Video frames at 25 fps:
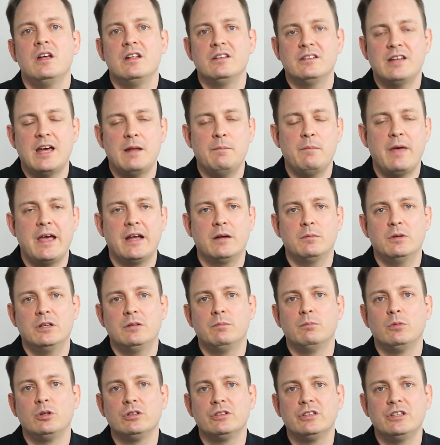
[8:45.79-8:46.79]
10
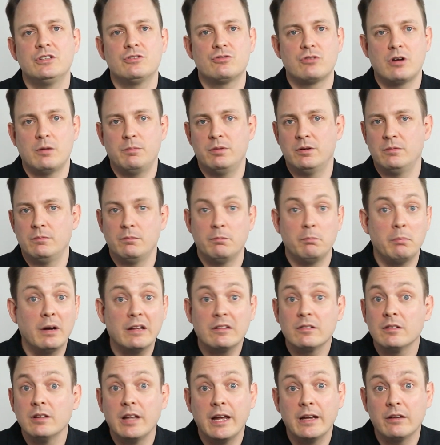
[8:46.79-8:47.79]
megabit multi-drop
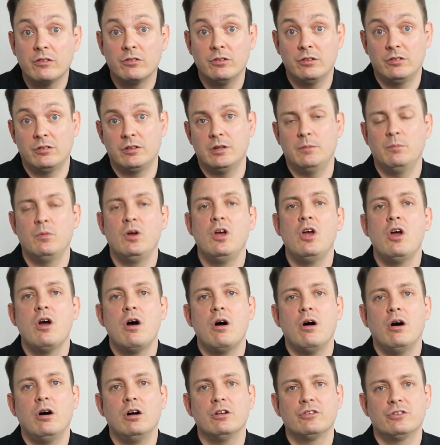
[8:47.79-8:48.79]
bus-like system
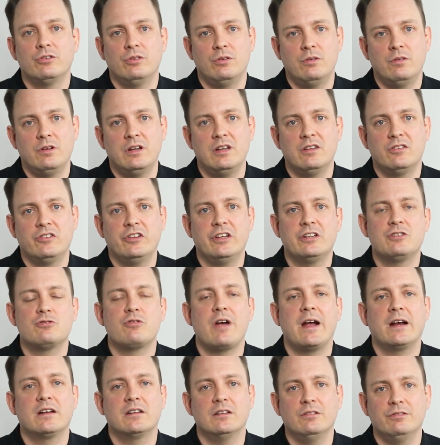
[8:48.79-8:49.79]
also is
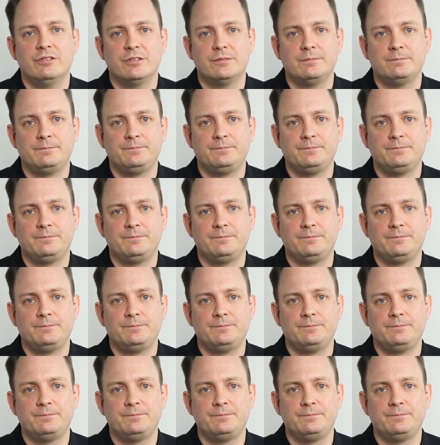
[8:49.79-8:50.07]
attractive.